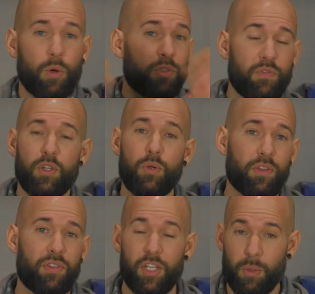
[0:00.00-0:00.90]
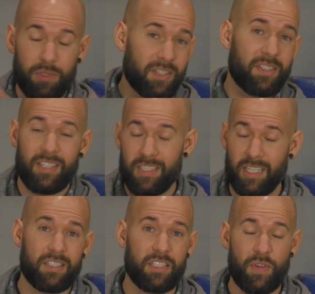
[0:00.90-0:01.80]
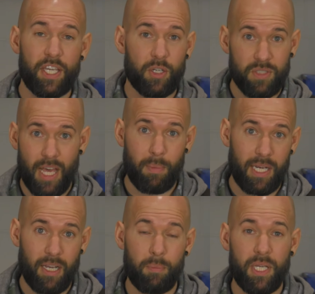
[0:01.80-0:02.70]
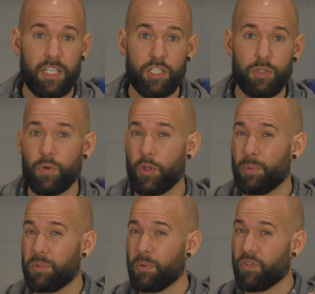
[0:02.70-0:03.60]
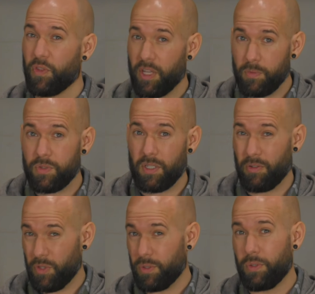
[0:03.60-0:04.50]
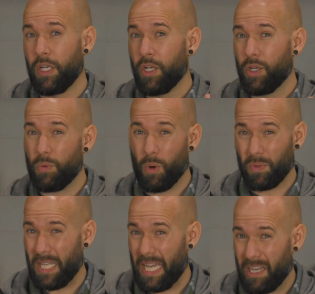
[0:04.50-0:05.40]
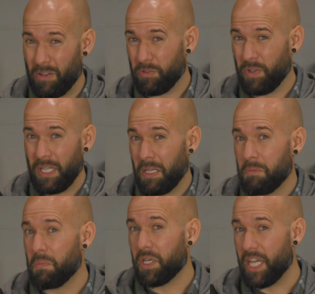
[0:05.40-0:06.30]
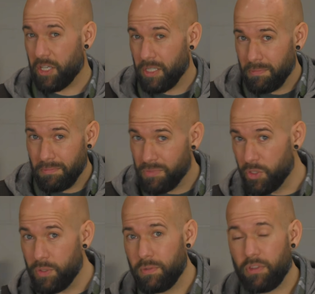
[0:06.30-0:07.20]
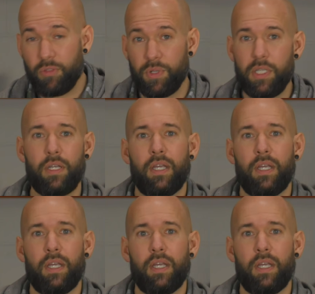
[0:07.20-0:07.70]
those of you with dozens and dozens of acres, that might not be an issue for you, but for those of you who only have an acre, 2, 3,